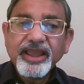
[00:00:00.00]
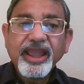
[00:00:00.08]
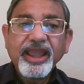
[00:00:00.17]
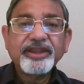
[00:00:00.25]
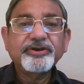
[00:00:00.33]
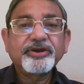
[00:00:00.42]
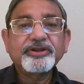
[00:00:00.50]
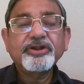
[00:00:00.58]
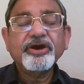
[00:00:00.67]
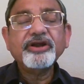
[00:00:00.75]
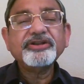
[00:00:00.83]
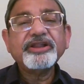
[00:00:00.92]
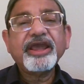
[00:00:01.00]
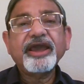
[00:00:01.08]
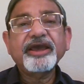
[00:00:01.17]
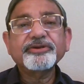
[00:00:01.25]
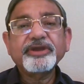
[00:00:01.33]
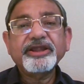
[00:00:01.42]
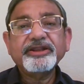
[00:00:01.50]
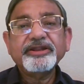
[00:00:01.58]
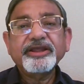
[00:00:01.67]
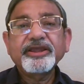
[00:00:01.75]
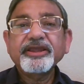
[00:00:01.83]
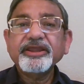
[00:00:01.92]
and you are not arrogant
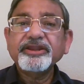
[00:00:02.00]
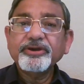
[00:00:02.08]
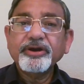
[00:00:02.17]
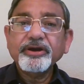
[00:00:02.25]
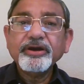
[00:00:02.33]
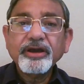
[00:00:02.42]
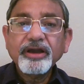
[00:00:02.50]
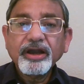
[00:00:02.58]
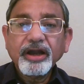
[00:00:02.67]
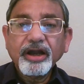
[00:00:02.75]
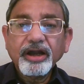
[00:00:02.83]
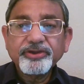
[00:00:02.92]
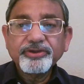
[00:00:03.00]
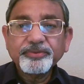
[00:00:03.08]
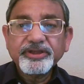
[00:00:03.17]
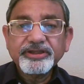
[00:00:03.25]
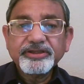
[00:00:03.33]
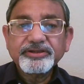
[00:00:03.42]
in your argument.